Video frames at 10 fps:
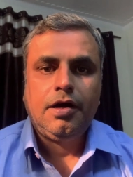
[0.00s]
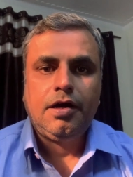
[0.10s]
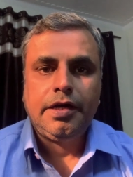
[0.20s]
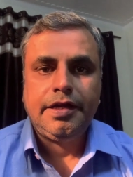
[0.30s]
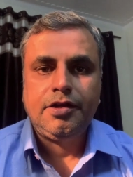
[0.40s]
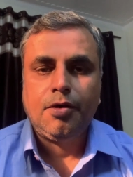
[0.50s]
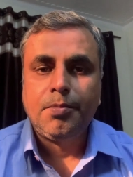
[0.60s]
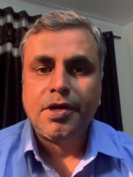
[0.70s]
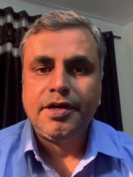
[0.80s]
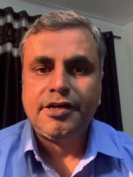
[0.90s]
in number
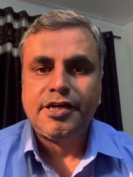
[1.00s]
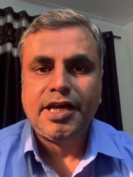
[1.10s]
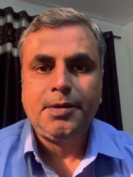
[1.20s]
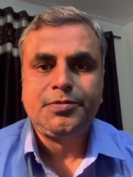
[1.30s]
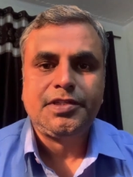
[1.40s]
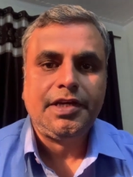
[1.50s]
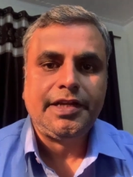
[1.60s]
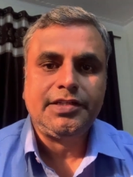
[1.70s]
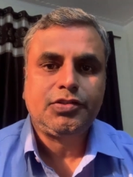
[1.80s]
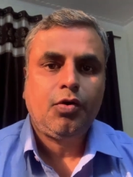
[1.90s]
data types, it
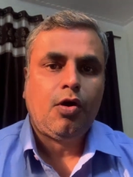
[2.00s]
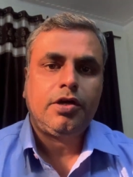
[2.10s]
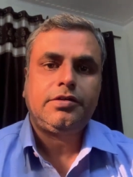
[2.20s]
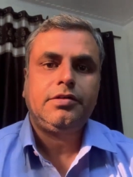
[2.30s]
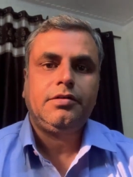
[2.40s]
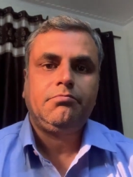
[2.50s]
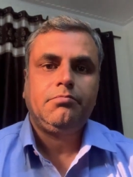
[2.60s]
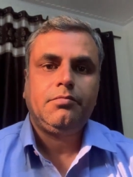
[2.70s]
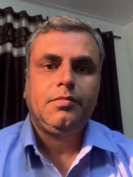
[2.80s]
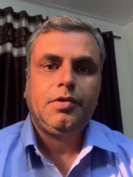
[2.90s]
has got
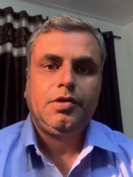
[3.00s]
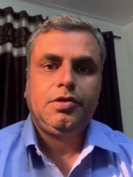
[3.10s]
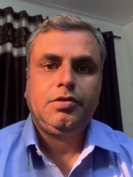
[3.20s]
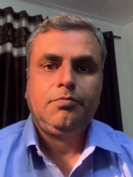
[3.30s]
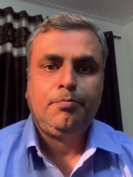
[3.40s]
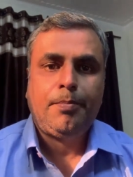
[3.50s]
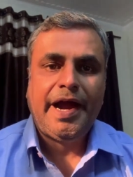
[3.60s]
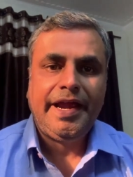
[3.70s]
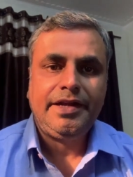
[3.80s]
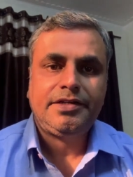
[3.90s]

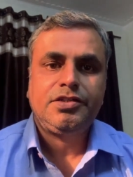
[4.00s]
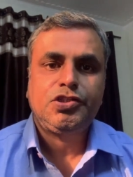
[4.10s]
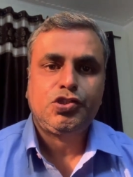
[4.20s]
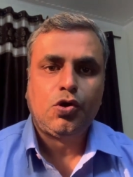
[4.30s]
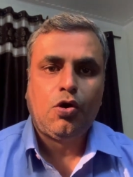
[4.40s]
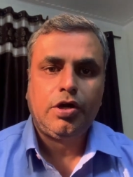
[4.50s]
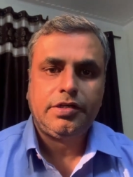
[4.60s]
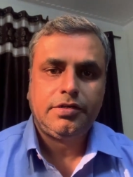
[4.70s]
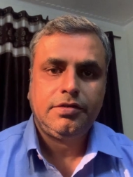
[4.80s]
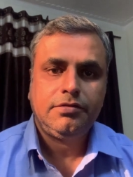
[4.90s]
byte, short,
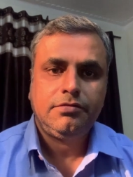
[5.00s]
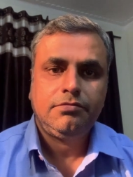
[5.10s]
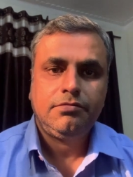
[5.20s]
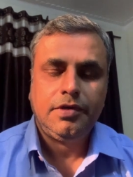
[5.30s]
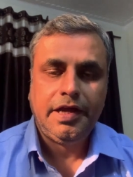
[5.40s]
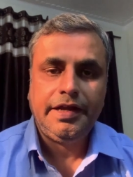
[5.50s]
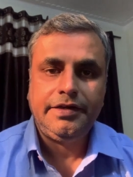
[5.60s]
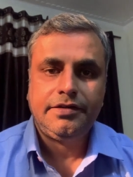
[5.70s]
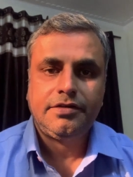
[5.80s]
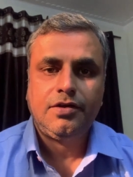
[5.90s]

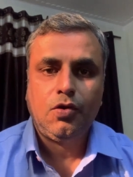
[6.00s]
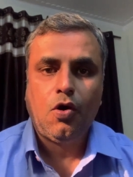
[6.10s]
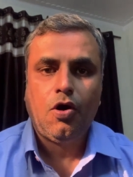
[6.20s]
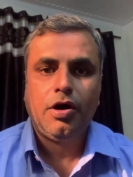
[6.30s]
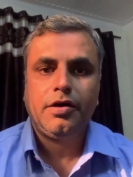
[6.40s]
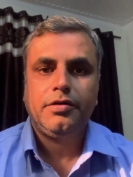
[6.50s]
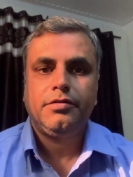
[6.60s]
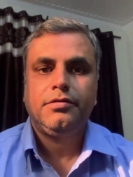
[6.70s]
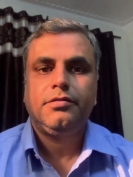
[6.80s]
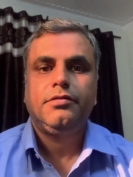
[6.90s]
int, long,
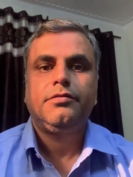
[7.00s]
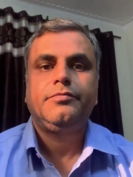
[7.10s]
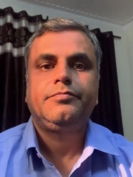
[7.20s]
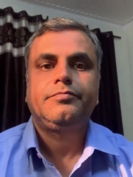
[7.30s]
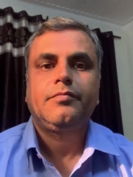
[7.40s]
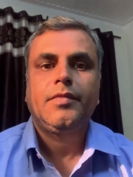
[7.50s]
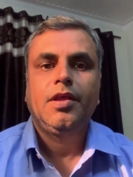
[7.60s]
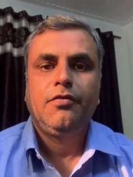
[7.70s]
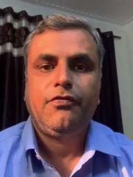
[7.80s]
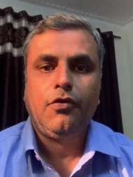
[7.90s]

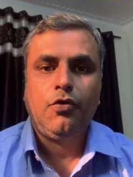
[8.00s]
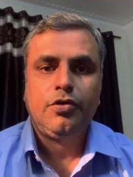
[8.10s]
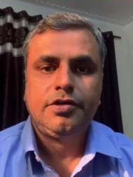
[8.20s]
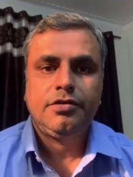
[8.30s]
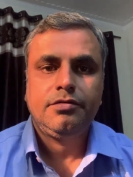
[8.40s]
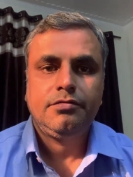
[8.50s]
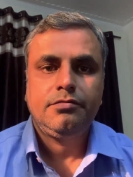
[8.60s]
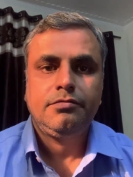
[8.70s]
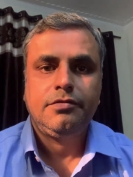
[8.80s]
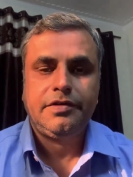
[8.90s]
float,
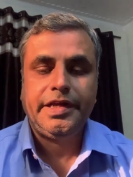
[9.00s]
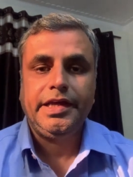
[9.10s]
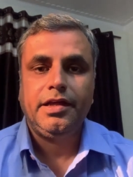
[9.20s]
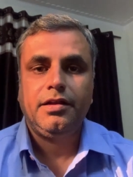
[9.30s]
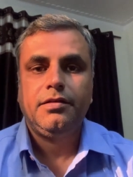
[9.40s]
real,